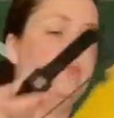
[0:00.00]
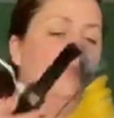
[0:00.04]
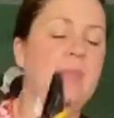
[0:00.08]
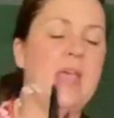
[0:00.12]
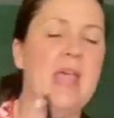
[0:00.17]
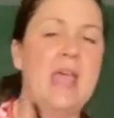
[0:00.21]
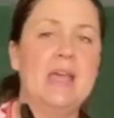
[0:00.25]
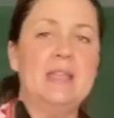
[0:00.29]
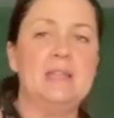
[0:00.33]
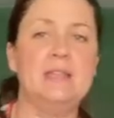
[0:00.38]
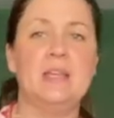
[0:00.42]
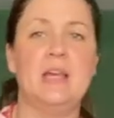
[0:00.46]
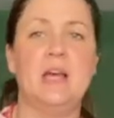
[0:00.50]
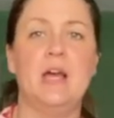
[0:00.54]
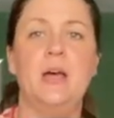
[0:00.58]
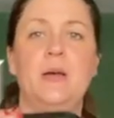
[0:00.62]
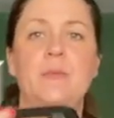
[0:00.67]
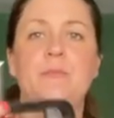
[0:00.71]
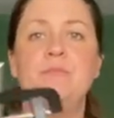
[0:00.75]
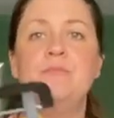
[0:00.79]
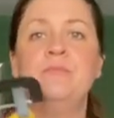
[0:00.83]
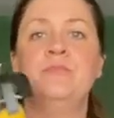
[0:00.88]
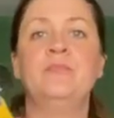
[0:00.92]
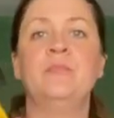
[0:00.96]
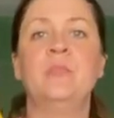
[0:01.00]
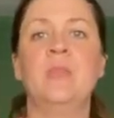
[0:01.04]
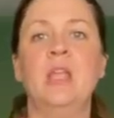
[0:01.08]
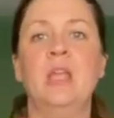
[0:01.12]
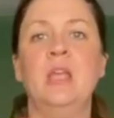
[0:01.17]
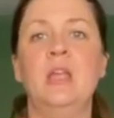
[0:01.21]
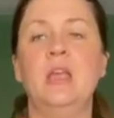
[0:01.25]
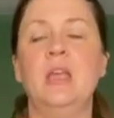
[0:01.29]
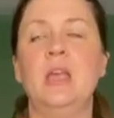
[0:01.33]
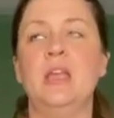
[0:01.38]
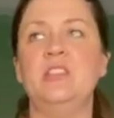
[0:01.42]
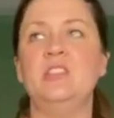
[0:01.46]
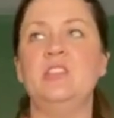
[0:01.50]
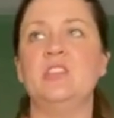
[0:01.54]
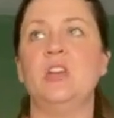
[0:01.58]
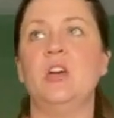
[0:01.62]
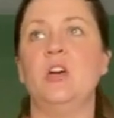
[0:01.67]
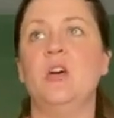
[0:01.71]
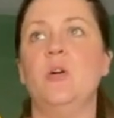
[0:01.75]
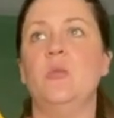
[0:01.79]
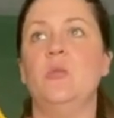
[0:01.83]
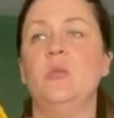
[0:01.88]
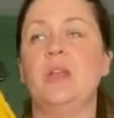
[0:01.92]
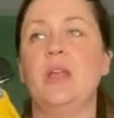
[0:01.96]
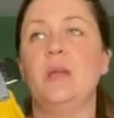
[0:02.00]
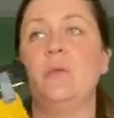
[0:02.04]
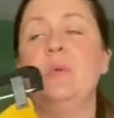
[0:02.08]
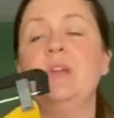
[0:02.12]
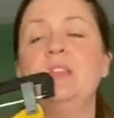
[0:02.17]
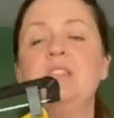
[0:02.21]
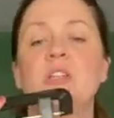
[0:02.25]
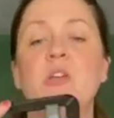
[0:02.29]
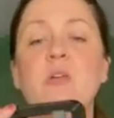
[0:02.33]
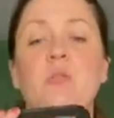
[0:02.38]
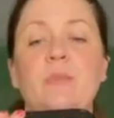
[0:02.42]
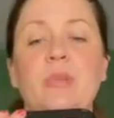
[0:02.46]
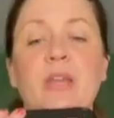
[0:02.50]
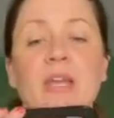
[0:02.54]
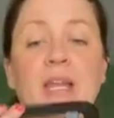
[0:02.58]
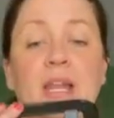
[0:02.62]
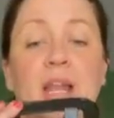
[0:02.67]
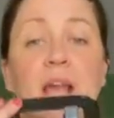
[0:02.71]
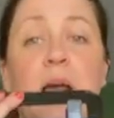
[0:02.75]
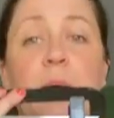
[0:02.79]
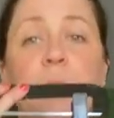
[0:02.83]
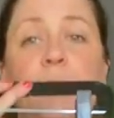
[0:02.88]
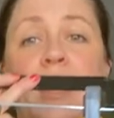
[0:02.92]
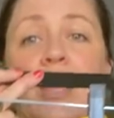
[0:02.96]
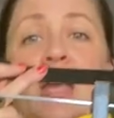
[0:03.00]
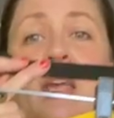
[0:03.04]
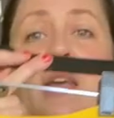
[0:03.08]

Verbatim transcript: And, um, and so when I went to go and pick it up,